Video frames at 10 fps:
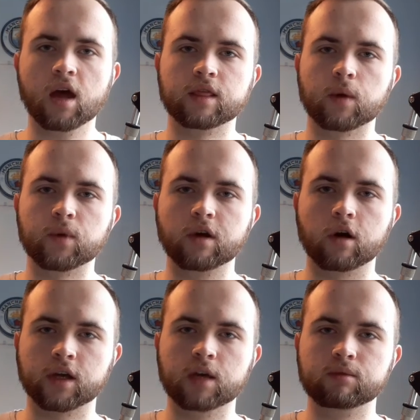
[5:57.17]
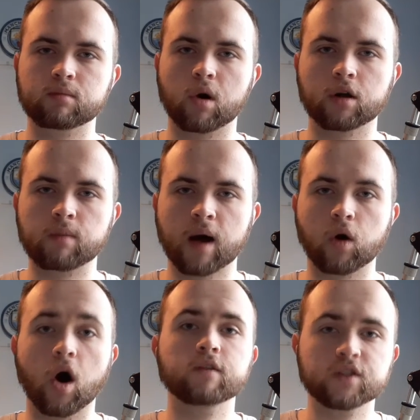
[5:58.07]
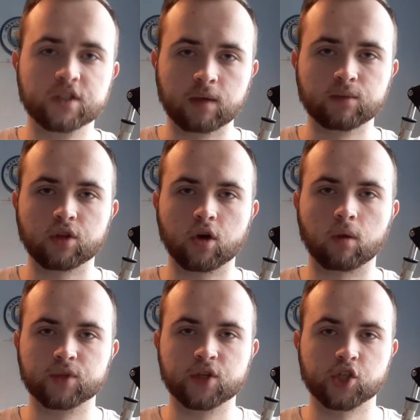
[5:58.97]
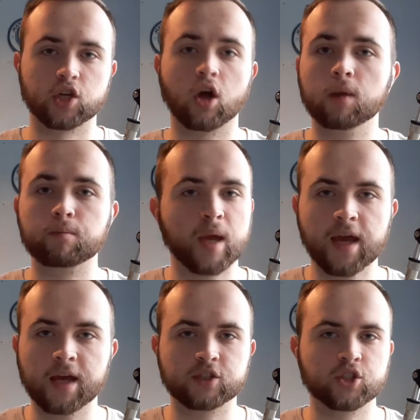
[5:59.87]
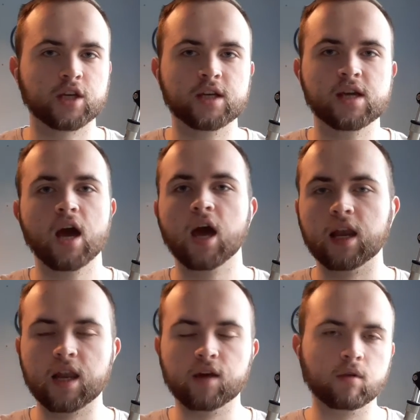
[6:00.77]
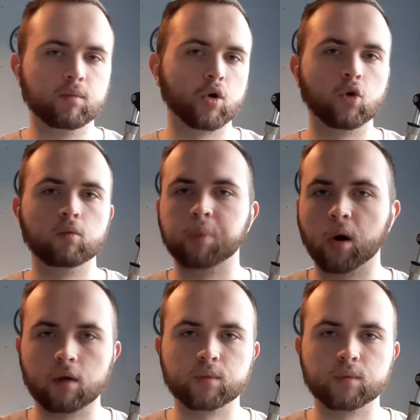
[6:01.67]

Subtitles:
that we got to keep in mind about other teams in the competition, like PSG, Liverpool, Bayern